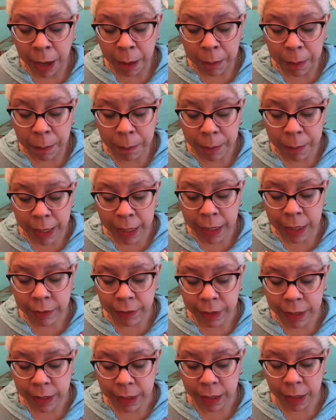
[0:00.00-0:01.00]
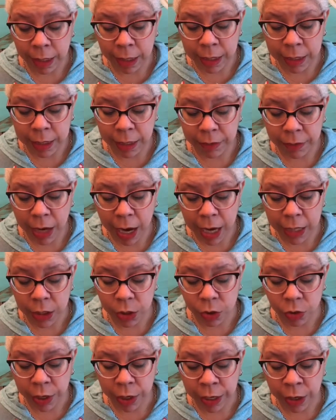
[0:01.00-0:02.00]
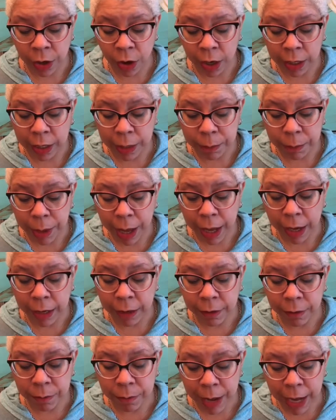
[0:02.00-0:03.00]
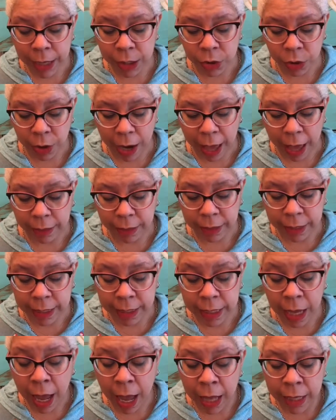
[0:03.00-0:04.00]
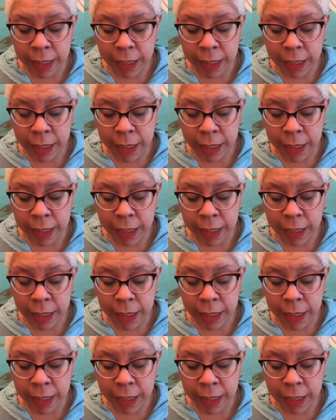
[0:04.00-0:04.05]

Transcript: But many of these studies have concentrated on competitive master athletes,